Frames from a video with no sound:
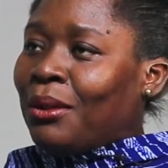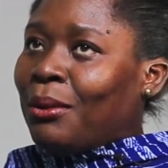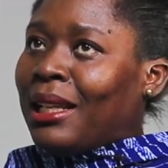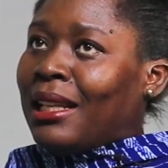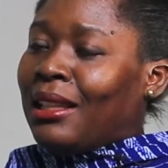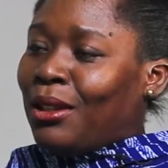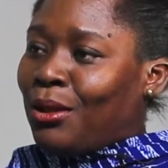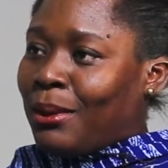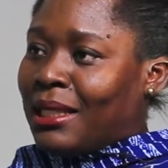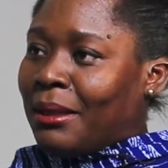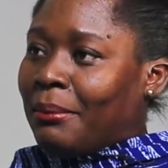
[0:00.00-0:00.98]
One at the
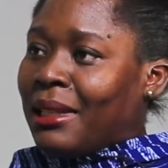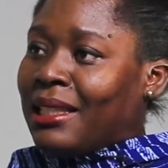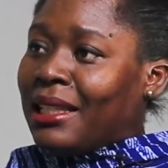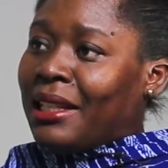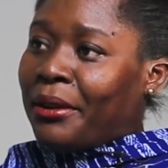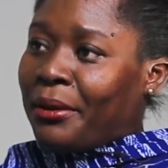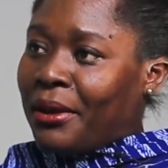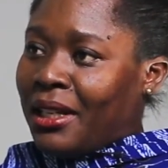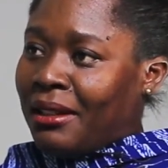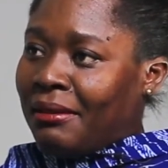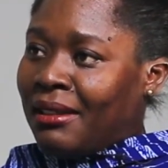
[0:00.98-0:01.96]
US Embassy in
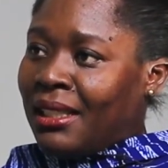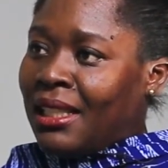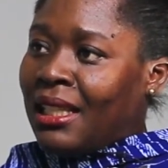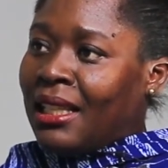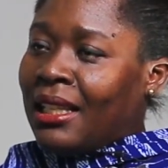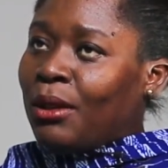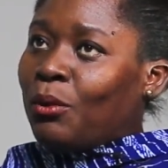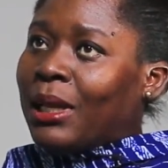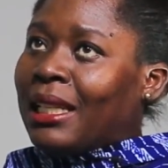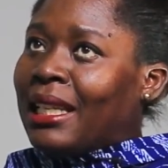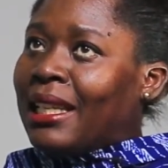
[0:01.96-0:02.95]
Accra, and
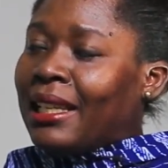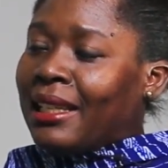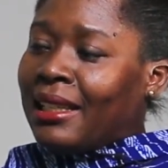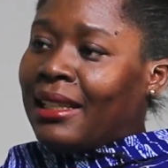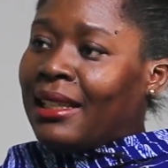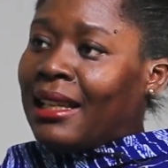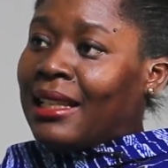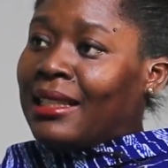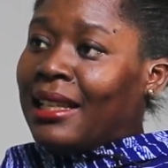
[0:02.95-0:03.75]
one here at